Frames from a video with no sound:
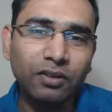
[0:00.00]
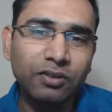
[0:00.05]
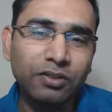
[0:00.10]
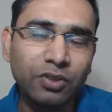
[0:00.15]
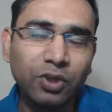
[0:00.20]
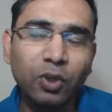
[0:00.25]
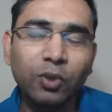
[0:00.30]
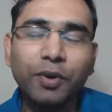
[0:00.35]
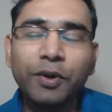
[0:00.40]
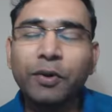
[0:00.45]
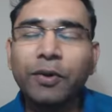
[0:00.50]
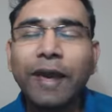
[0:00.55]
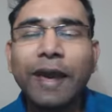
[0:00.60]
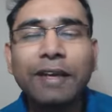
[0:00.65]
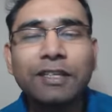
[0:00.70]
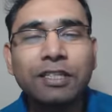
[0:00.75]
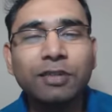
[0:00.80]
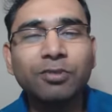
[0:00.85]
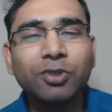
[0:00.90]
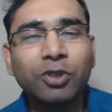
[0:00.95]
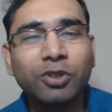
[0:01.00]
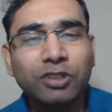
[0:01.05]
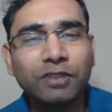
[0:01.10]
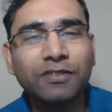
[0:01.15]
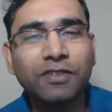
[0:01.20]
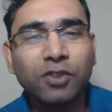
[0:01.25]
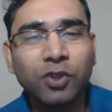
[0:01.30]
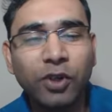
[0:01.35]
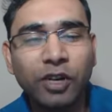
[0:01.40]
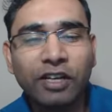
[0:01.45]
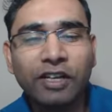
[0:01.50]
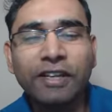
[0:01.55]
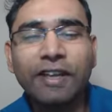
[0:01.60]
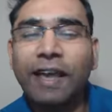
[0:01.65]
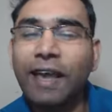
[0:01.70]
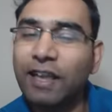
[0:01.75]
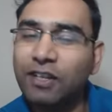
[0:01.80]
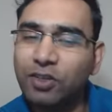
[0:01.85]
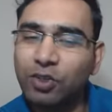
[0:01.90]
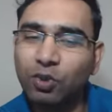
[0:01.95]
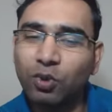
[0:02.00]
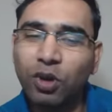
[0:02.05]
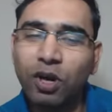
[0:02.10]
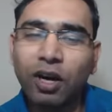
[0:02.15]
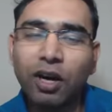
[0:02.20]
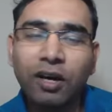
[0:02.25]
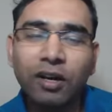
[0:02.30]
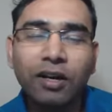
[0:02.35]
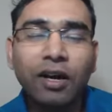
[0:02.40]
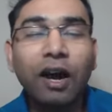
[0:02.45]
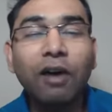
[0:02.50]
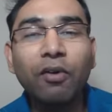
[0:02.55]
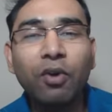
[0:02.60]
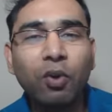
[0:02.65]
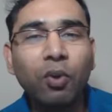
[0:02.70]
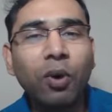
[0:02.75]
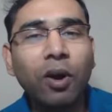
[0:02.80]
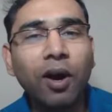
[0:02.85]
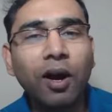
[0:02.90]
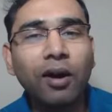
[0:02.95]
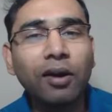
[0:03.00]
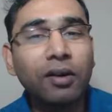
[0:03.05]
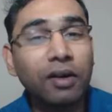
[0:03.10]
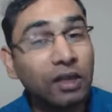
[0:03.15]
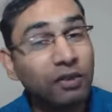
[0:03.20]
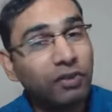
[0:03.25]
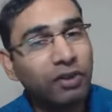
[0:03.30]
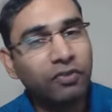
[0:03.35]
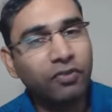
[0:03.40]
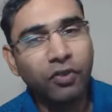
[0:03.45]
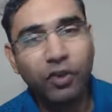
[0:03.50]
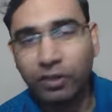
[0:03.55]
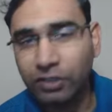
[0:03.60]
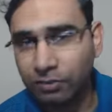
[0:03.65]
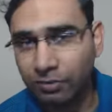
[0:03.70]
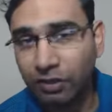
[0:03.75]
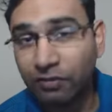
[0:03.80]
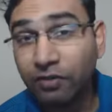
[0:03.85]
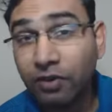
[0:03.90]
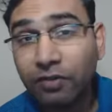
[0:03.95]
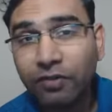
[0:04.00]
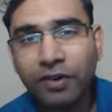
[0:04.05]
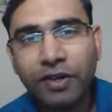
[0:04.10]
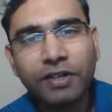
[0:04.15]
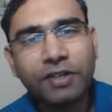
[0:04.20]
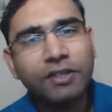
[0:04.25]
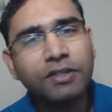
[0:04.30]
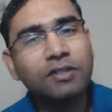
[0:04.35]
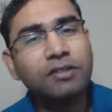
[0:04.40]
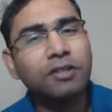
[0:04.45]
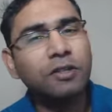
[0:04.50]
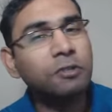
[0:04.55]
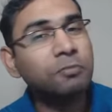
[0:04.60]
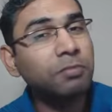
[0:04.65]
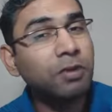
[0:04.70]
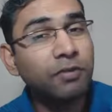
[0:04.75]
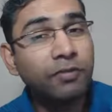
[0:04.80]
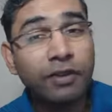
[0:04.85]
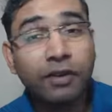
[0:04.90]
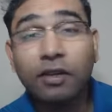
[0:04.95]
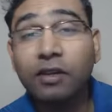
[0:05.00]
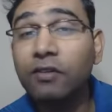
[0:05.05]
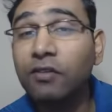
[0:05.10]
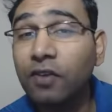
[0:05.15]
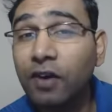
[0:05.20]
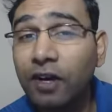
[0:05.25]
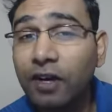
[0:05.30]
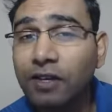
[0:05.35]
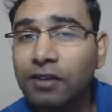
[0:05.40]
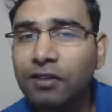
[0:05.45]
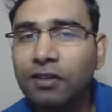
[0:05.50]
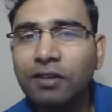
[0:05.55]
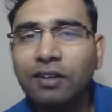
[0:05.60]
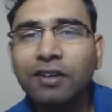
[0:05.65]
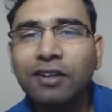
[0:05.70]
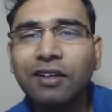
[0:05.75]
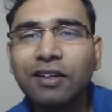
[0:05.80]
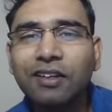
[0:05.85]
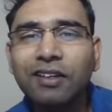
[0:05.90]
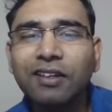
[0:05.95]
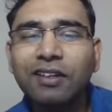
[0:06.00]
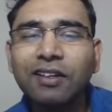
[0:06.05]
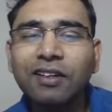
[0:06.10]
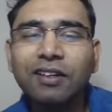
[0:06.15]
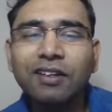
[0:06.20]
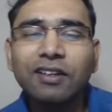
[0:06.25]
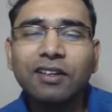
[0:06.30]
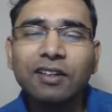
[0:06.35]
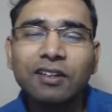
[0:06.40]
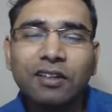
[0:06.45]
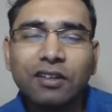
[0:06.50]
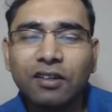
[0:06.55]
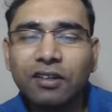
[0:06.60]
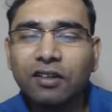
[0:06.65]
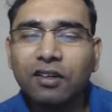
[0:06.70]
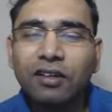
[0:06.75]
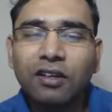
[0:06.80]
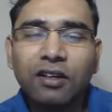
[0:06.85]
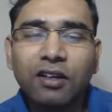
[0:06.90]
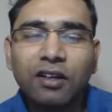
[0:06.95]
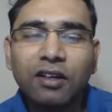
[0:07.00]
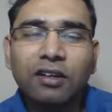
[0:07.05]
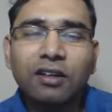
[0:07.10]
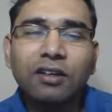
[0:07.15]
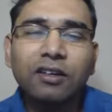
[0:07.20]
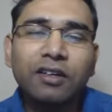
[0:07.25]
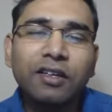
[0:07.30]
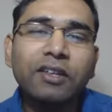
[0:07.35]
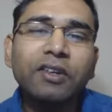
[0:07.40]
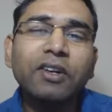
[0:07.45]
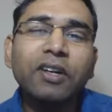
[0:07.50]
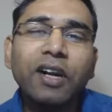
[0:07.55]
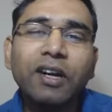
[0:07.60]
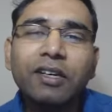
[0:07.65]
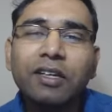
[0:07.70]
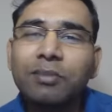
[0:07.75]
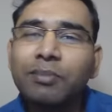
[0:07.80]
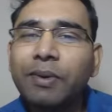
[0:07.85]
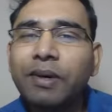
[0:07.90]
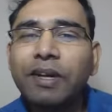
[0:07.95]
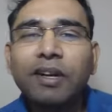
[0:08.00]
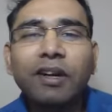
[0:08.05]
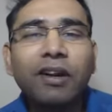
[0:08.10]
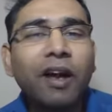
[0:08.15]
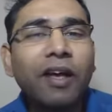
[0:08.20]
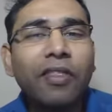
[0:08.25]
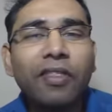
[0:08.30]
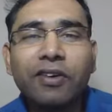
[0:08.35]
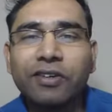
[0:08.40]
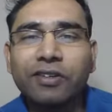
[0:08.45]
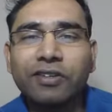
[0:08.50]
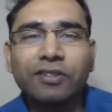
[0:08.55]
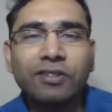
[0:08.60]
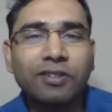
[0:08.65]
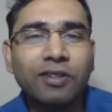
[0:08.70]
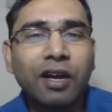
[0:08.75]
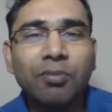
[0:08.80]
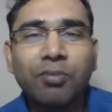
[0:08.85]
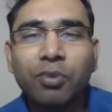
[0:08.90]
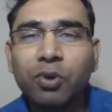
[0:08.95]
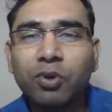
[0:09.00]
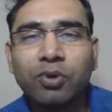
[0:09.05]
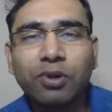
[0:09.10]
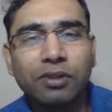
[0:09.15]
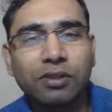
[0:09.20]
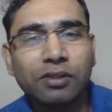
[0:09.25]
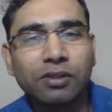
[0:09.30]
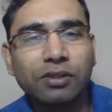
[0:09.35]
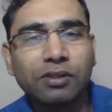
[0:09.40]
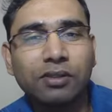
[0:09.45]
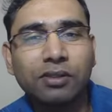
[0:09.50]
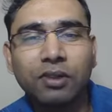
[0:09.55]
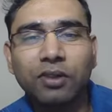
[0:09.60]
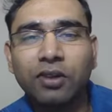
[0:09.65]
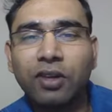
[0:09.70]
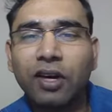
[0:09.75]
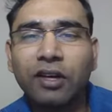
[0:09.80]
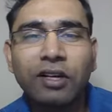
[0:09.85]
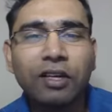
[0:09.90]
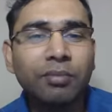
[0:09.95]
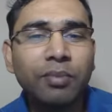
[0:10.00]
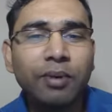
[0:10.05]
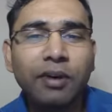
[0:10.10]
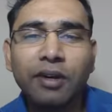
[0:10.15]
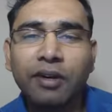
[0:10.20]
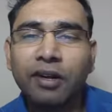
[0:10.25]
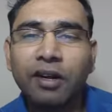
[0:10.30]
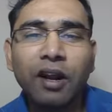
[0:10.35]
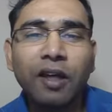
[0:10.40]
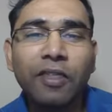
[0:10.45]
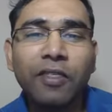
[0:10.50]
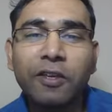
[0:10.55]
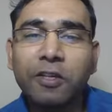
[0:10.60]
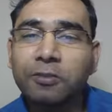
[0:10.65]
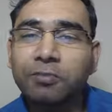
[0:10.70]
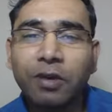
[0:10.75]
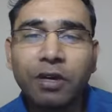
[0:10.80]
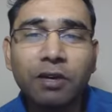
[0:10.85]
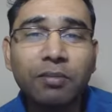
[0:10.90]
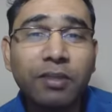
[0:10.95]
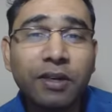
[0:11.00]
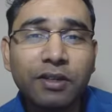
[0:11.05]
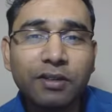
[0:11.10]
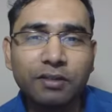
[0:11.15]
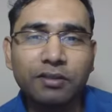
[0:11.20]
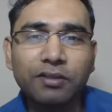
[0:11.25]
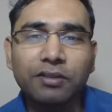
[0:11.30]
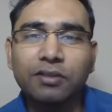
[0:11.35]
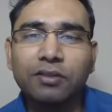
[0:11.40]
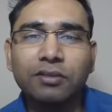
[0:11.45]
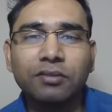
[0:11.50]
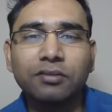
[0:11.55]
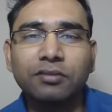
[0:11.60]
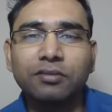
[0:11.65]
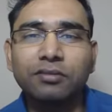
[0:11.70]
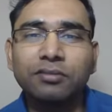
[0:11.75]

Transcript: So when you accept yourself totally as you are, how you are, even if you have some imperfections, that's perfectly fine. You're not dependent on others' approvals. You're not dependent on others' permissions.